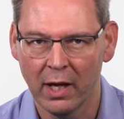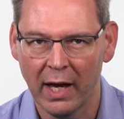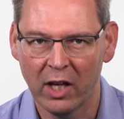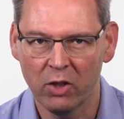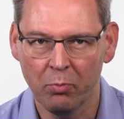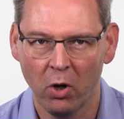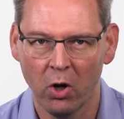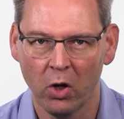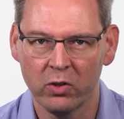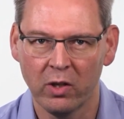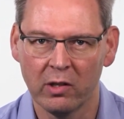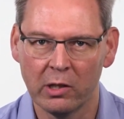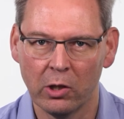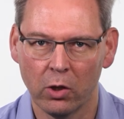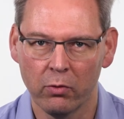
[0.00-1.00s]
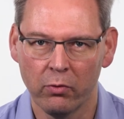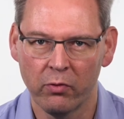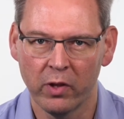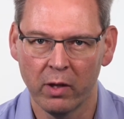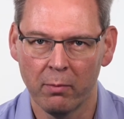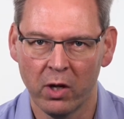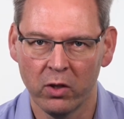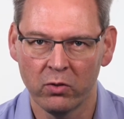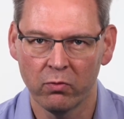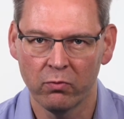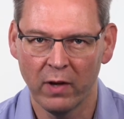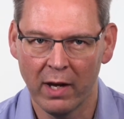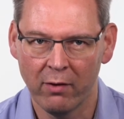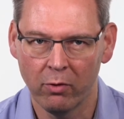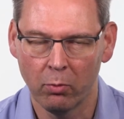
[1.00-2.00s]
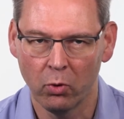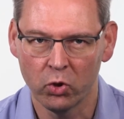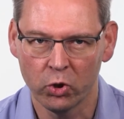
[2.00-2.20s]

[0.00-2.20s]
as parties look for the most favourable